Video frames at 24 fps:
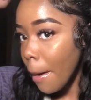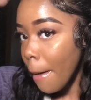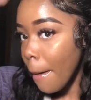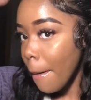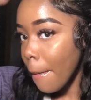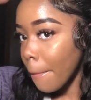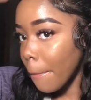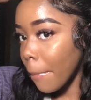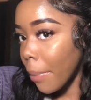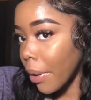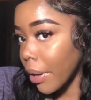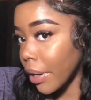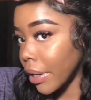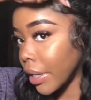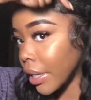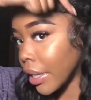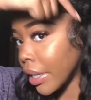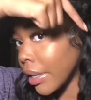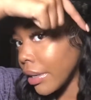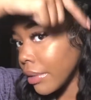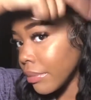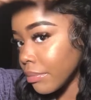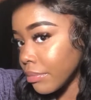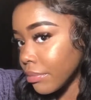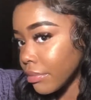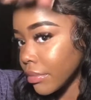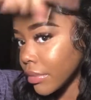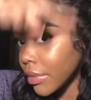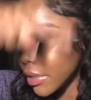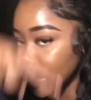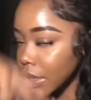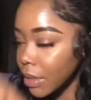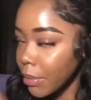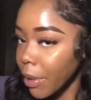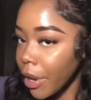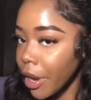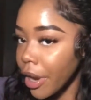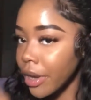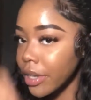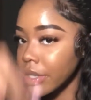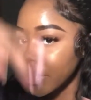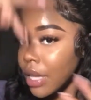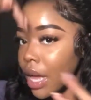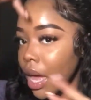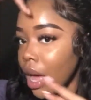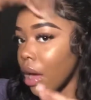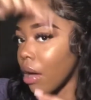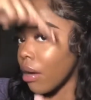parted some hairs
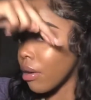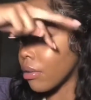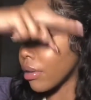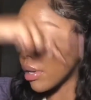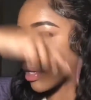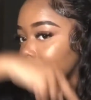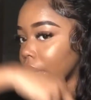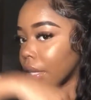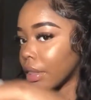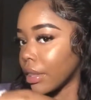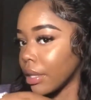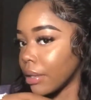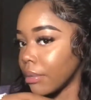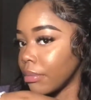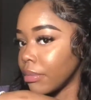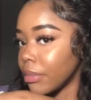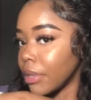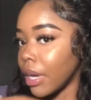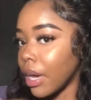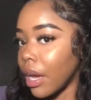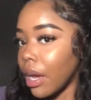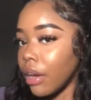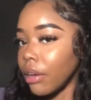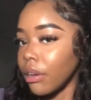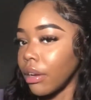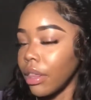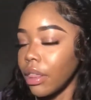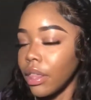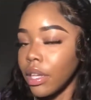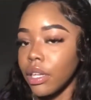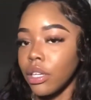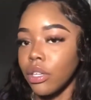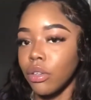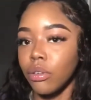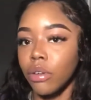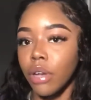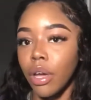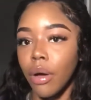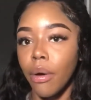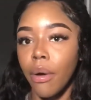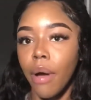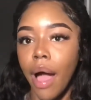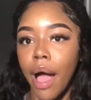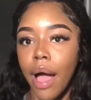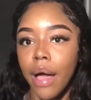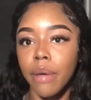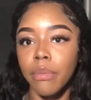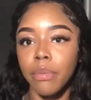out, cut them down, and then, you know,
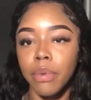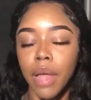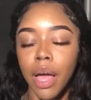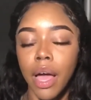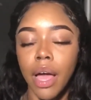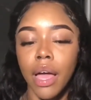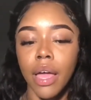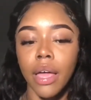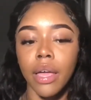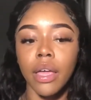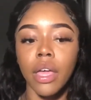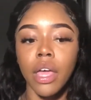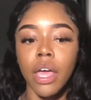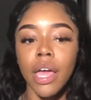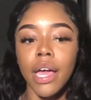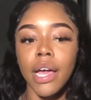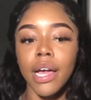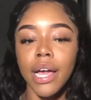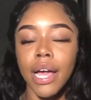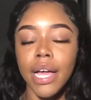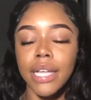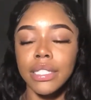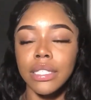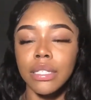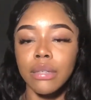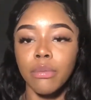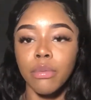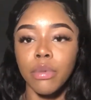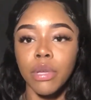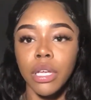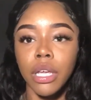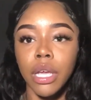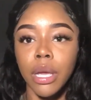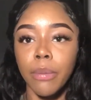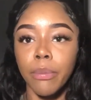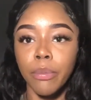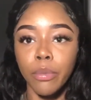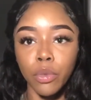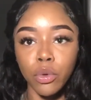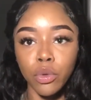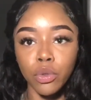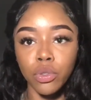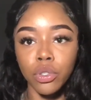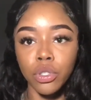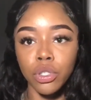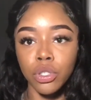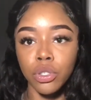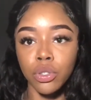I applied Got To Be and
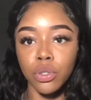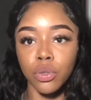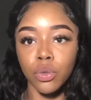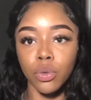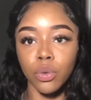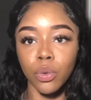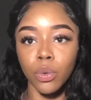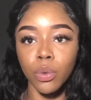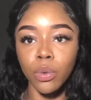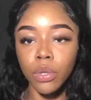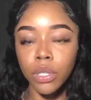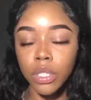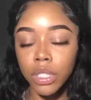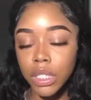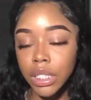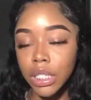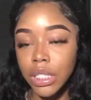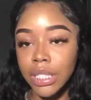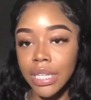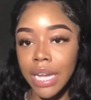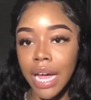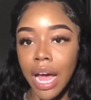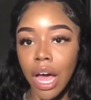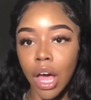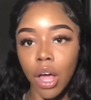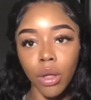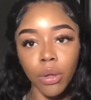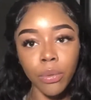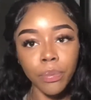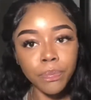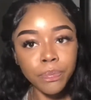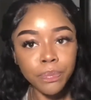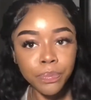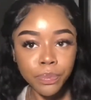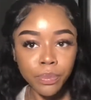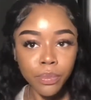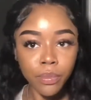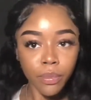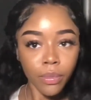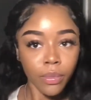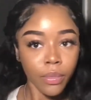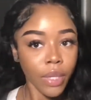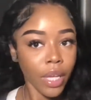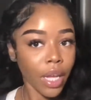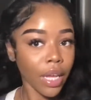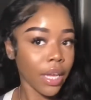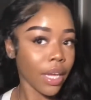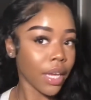mousse to style
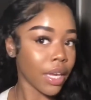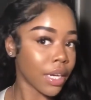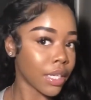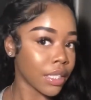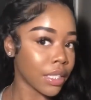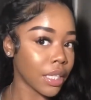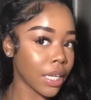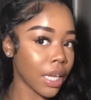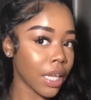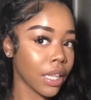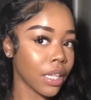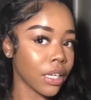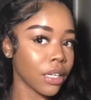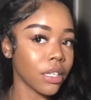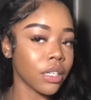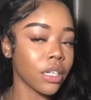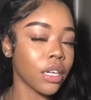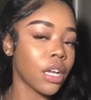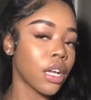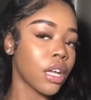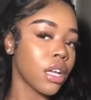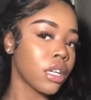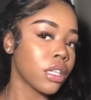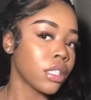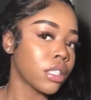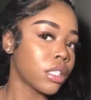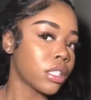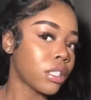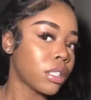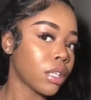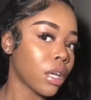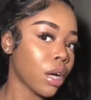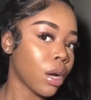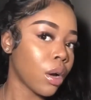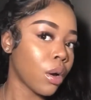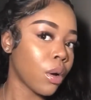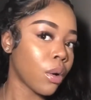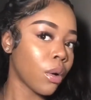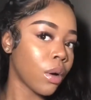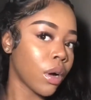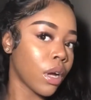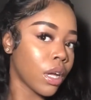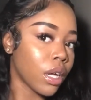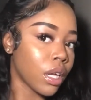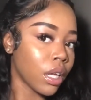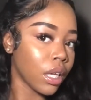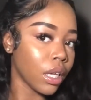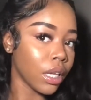and get it together. So
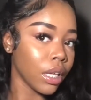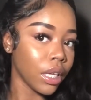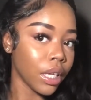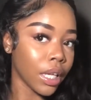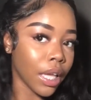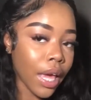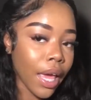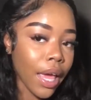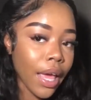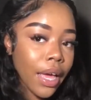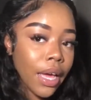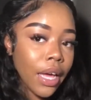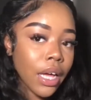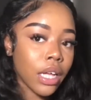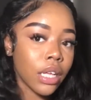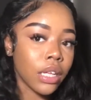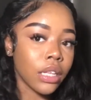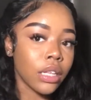yeah,